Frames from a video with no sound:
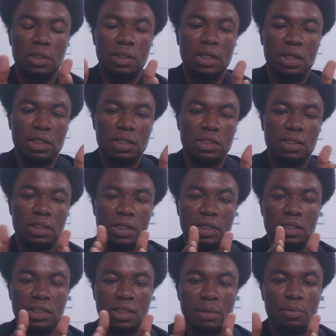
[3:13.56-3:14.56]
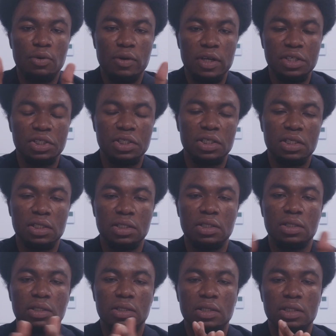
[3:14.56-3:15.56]
that separation
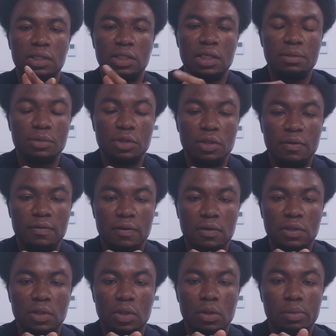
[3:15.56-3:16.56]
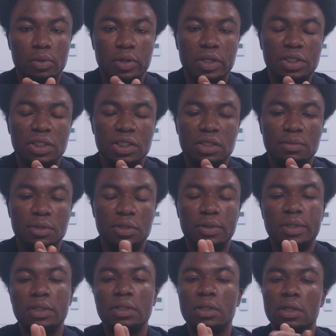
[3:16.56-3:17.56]
in terms of what operations
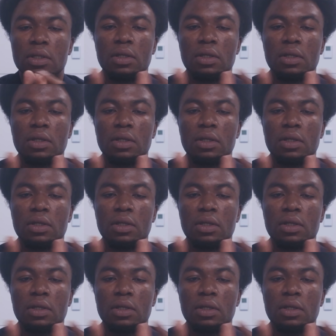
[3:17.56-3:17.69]
between